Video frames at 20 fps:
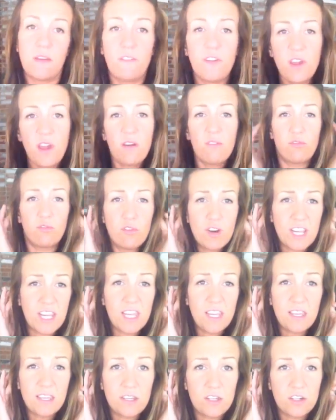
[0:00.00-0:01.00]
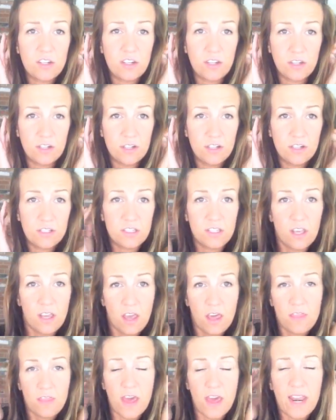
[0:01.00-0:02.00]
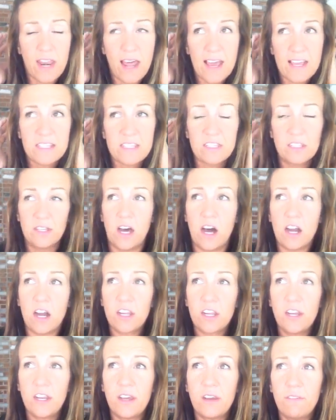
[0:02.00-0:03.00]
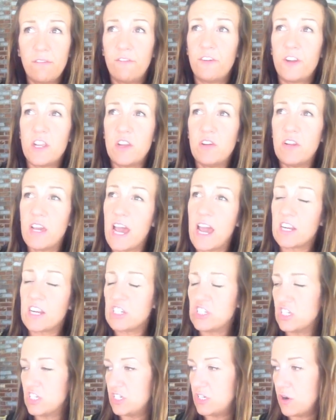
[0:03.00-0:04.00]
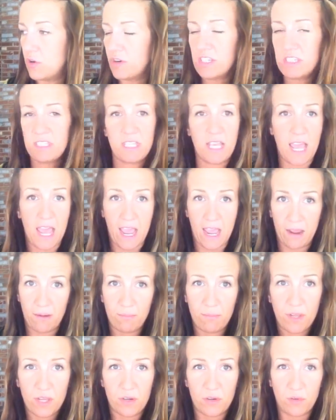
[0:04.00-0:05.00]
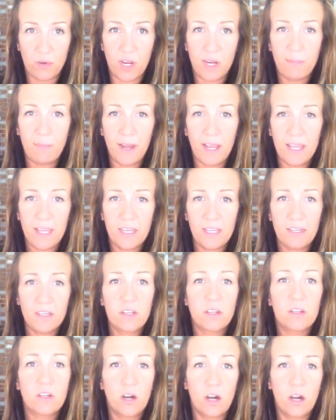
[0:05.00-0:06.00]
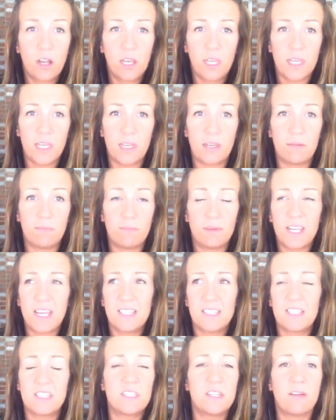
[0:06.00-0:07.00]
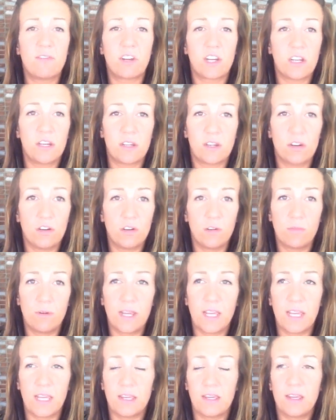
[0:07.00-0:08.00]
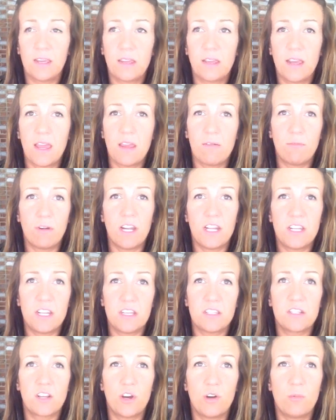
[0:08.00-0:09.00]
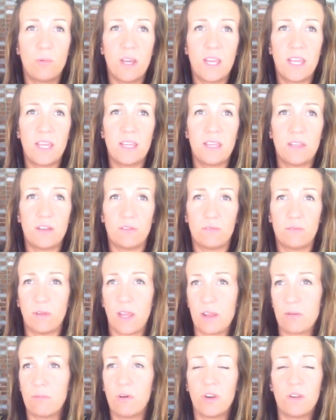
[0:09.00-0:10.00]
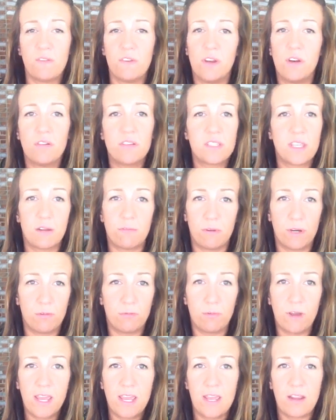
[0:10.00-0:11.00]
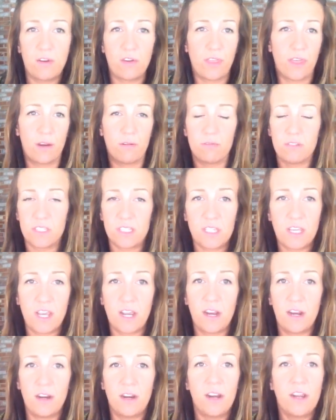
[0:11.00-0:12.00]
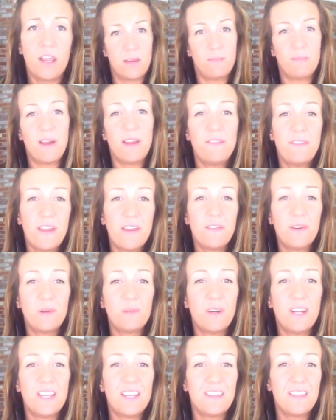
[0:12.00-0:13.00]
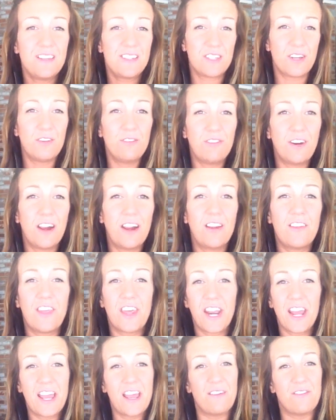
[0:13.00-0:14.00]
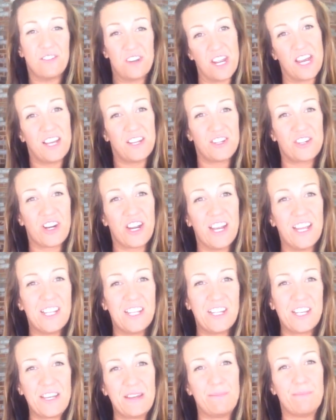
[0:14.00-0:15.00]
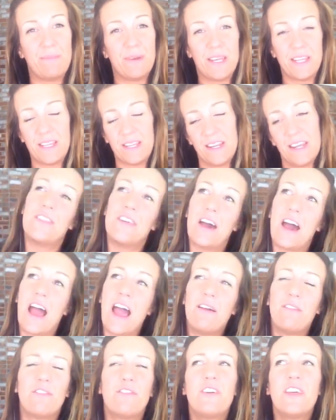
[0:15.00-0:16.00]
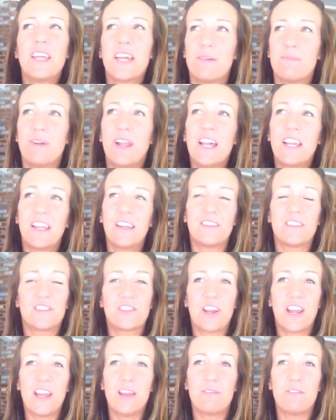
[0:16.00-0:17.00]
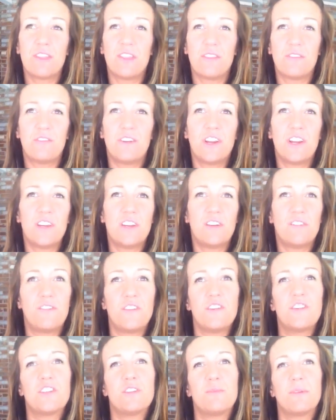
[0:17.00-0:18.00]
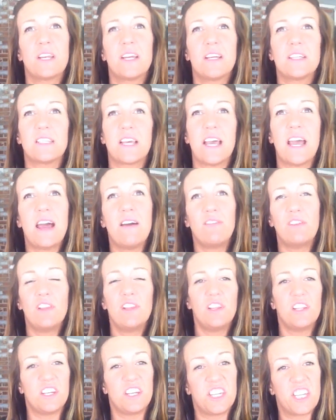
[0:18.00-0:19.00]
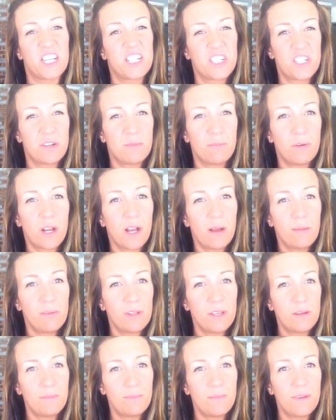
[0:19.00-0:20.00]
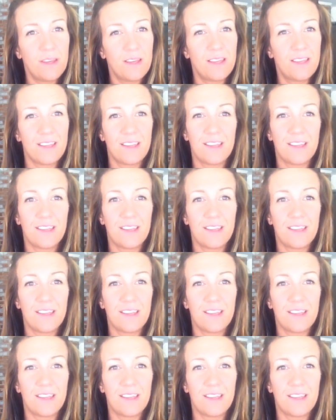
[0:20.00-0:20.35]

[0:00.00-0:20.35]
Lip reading: If you have ringing in your ears that lasts long enough for you to actually notice and be annoyed by it, call in because it's never going to go away. And when it does go away, you like won't even notice that it went away or that it was there. My favorite one so far that I have not tried yet, but I have a feeling I'm probably going to try it within the very near future because I have a little addiction problem.